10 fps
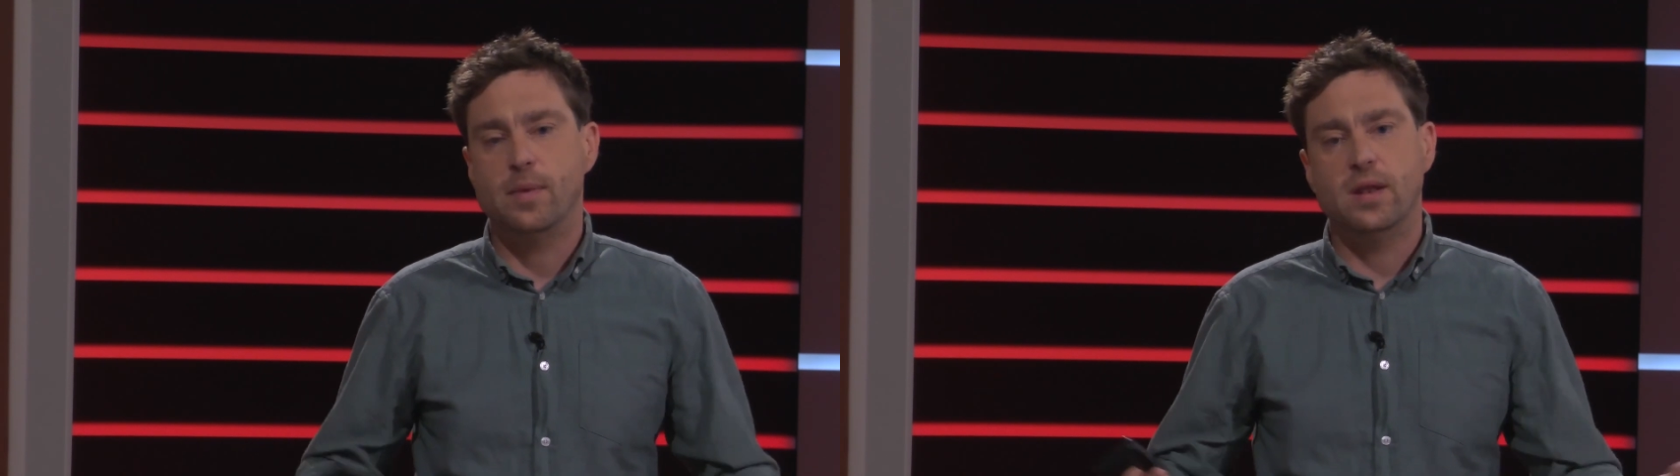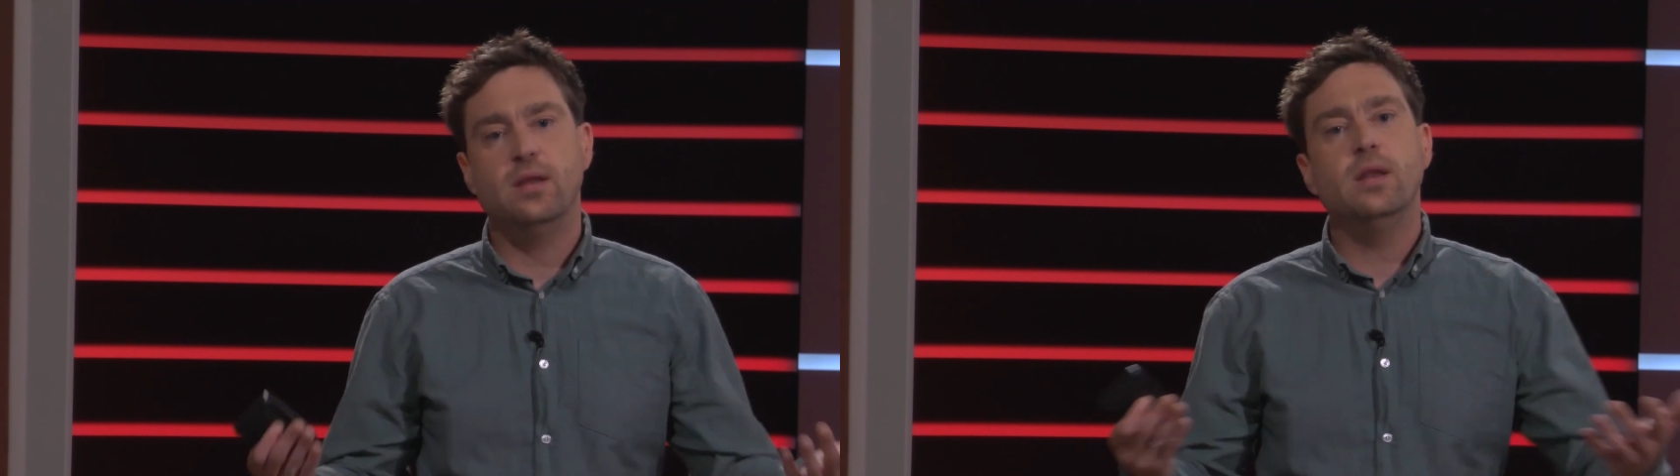
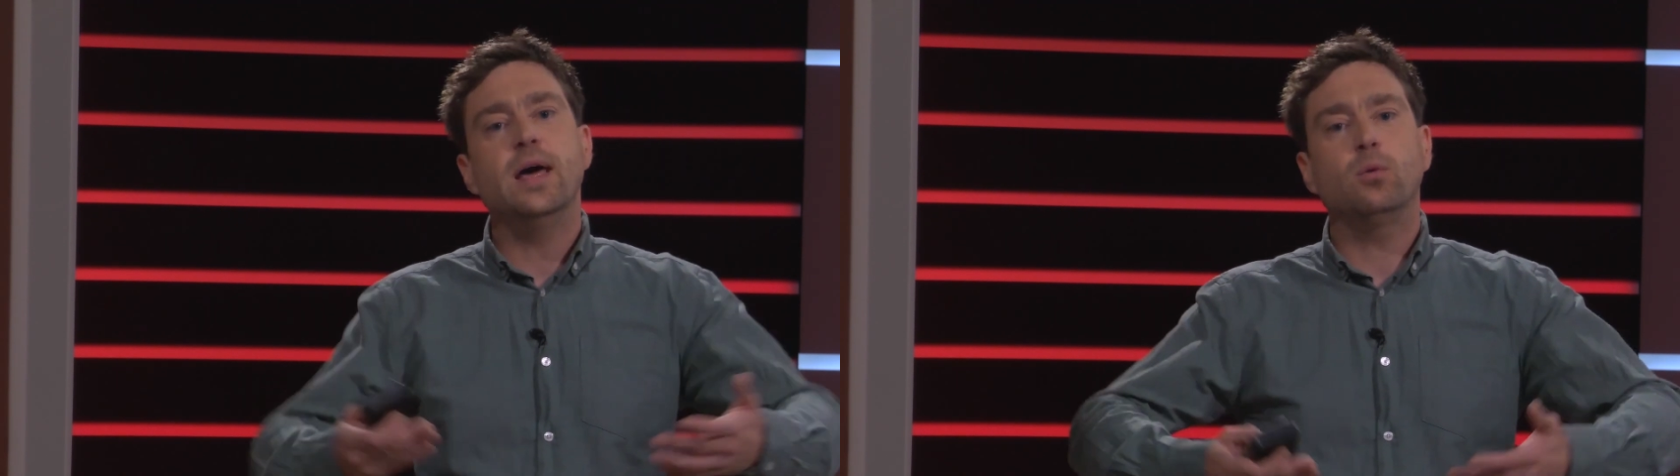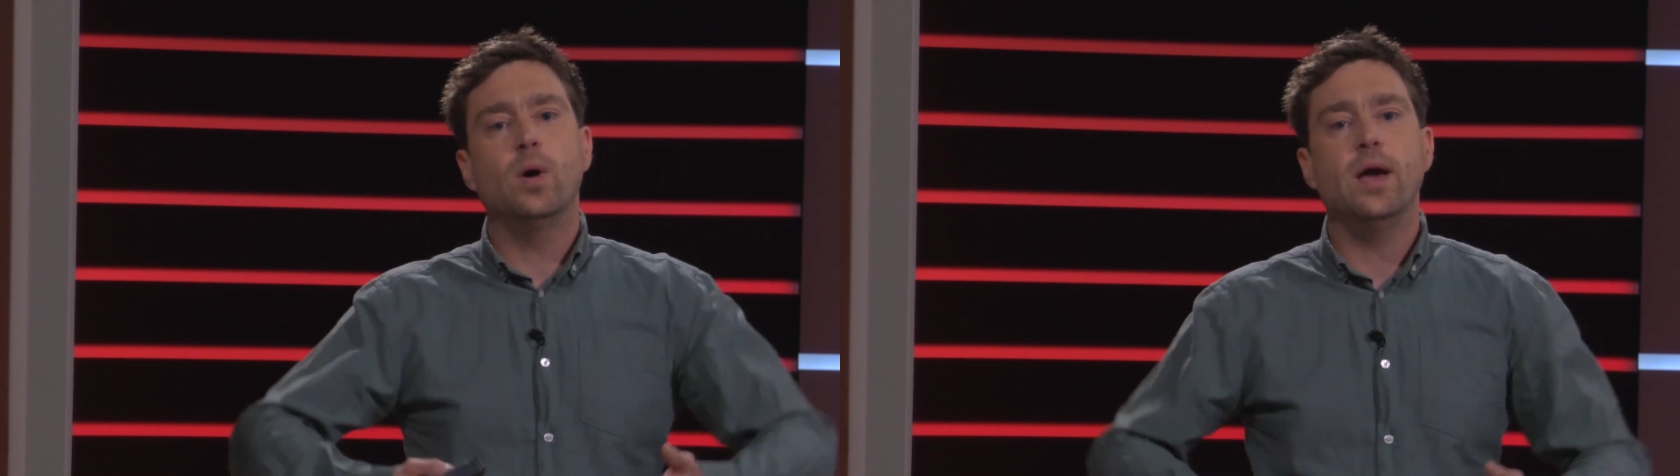And in
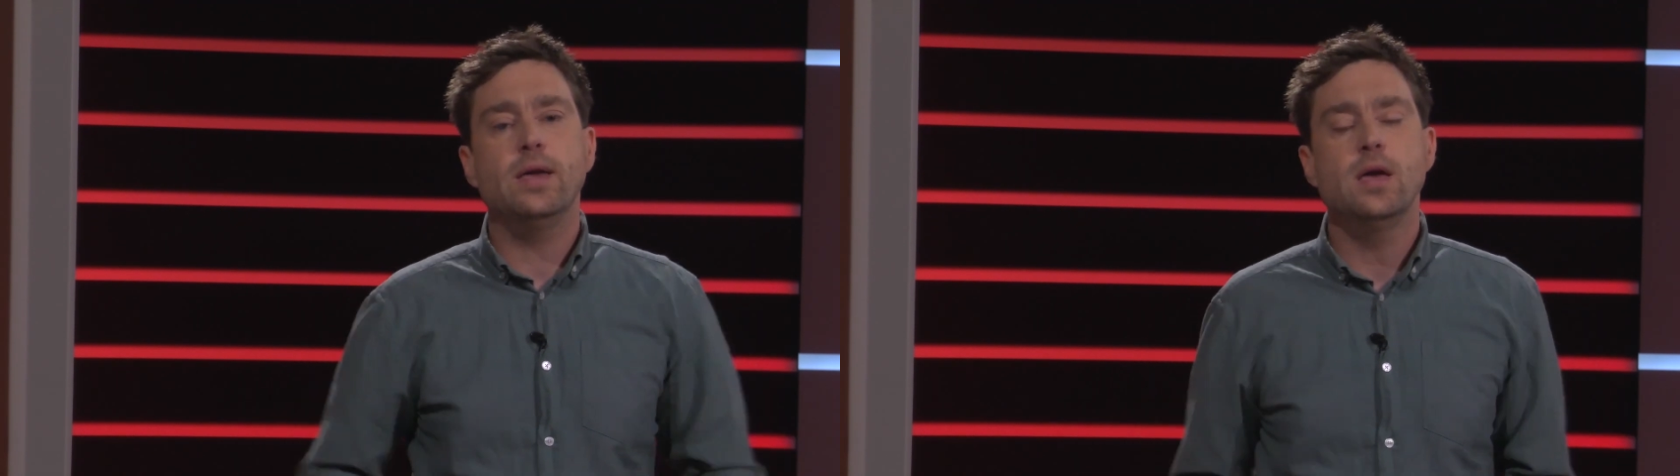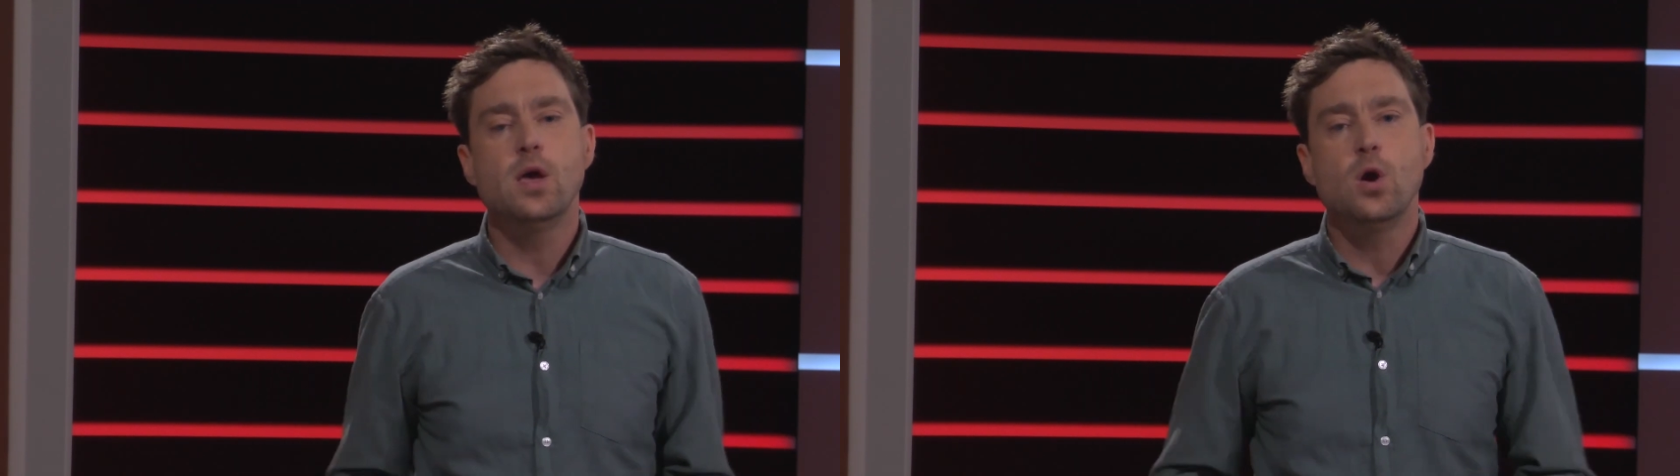that
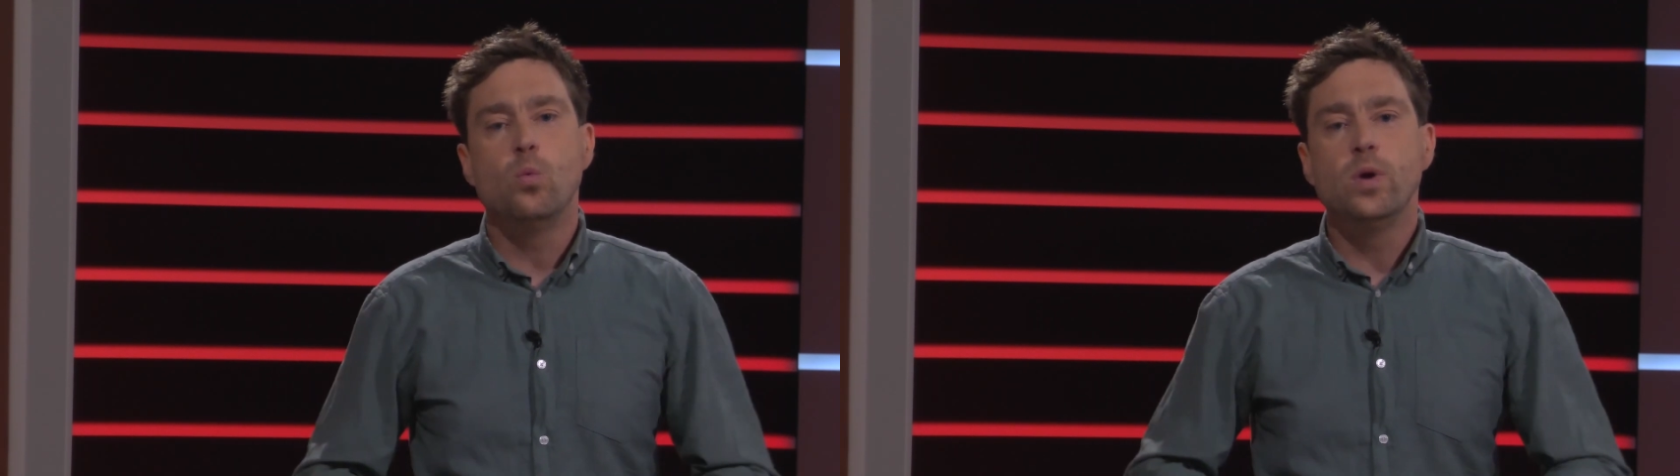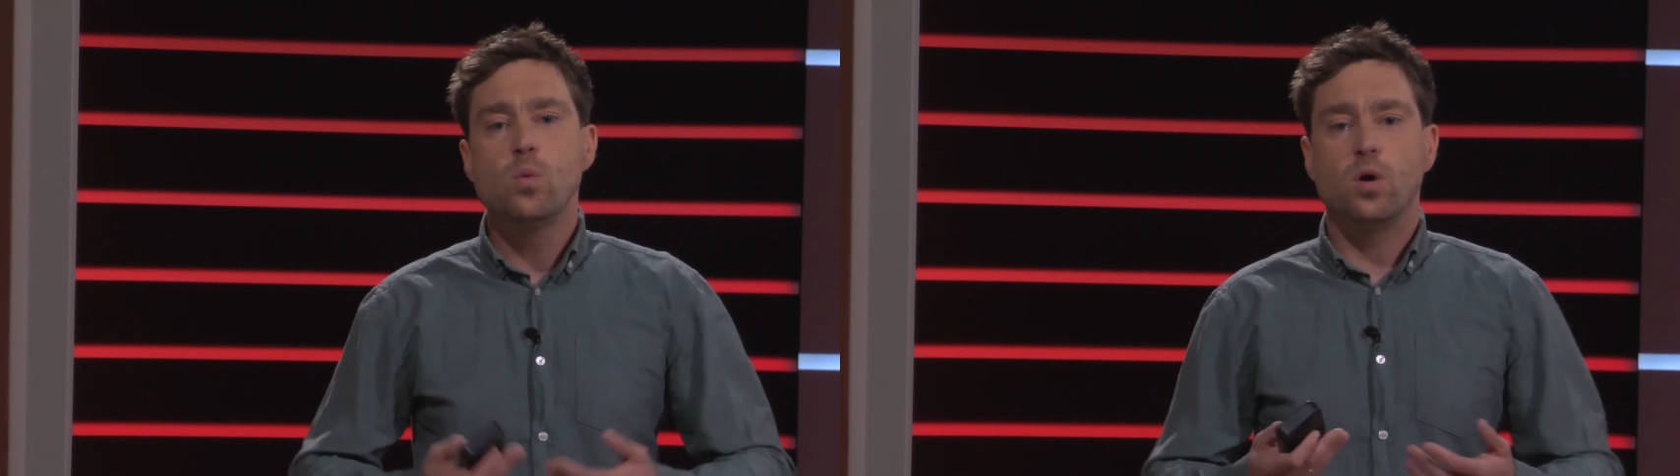way,
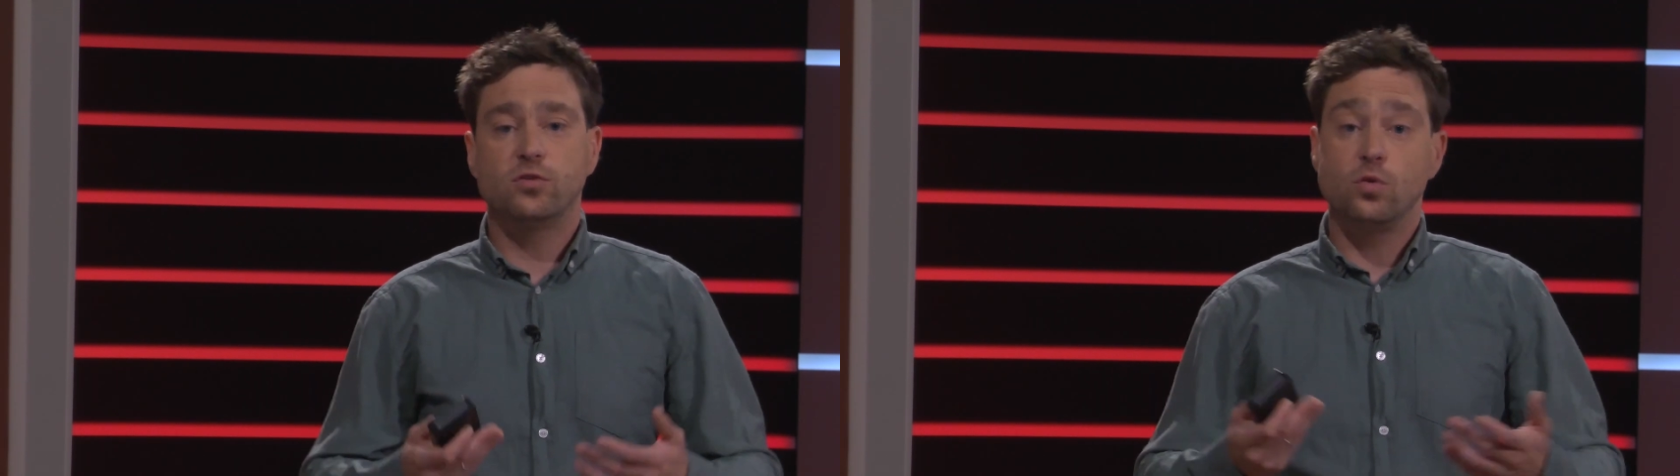we want